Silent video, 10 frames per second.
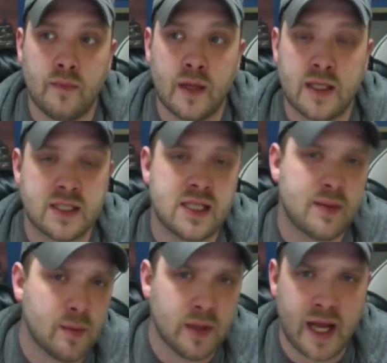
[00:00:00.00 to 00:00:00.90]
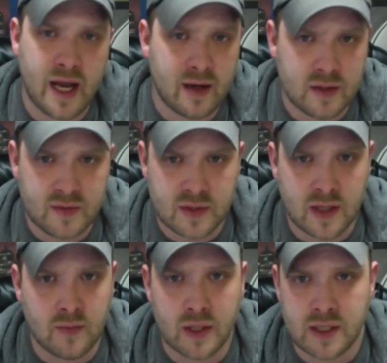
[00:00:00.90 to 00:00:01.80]
it's susceptible to hackers. For
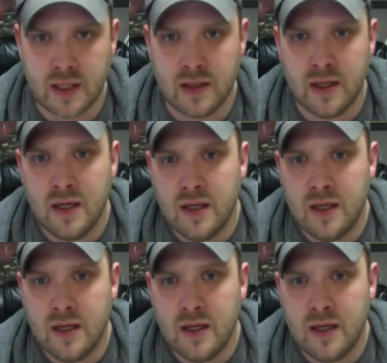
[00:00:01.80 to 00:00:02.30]
some reason,